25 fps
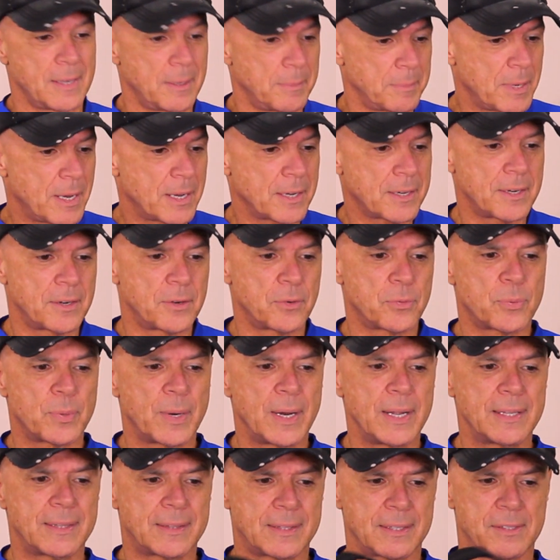I'm not going to
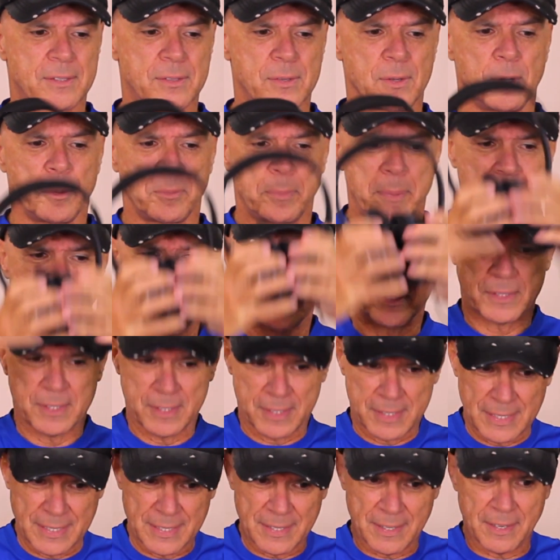rate the song because
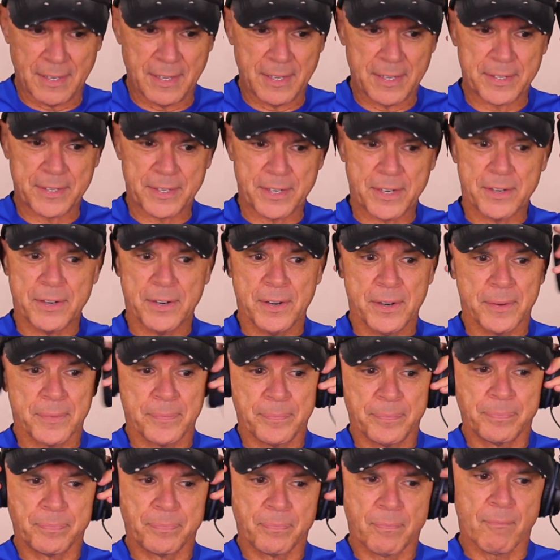it's in honor
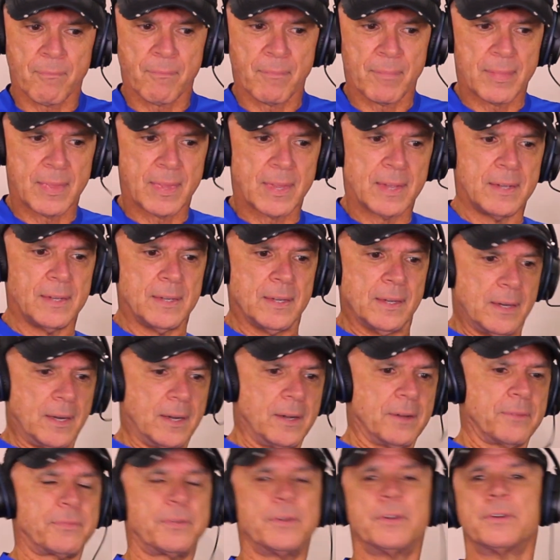
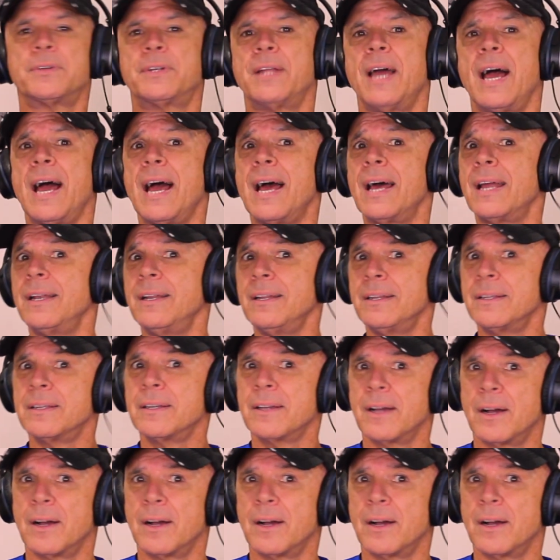of your dad.